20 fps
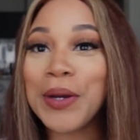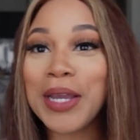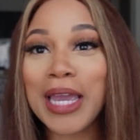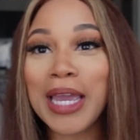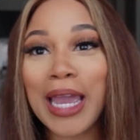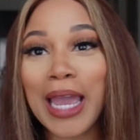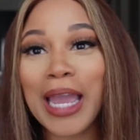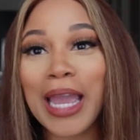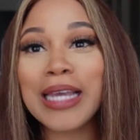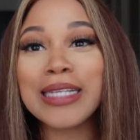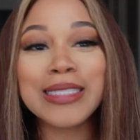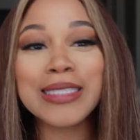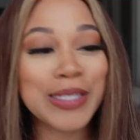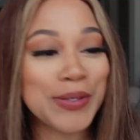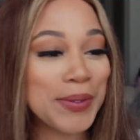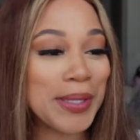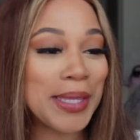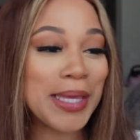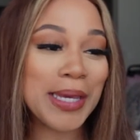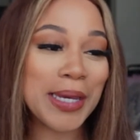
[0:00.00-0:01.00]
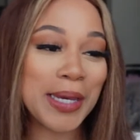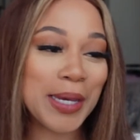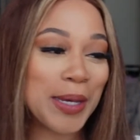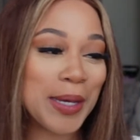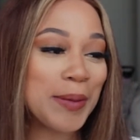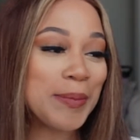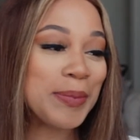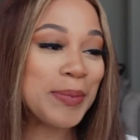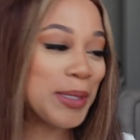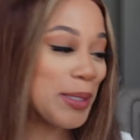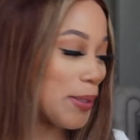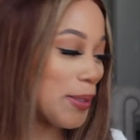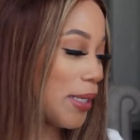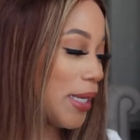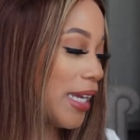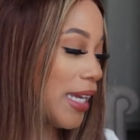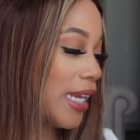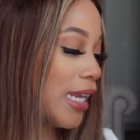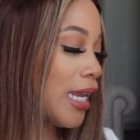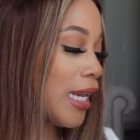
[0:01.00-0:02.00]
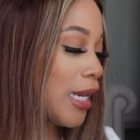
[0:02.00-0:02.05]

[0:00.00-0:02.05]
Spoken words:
Okay, so yeah, period.